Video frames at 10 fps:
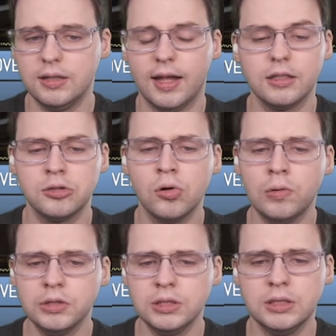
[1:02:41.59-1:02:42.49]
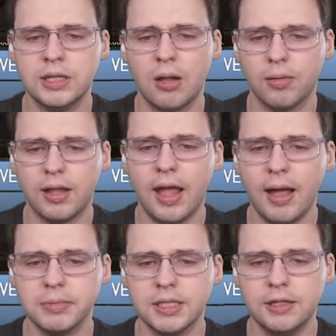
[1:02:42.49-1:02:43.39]
like, tortured and held
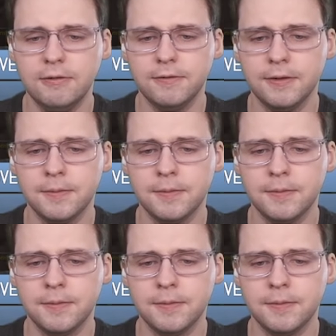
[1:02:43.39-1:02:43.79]
captive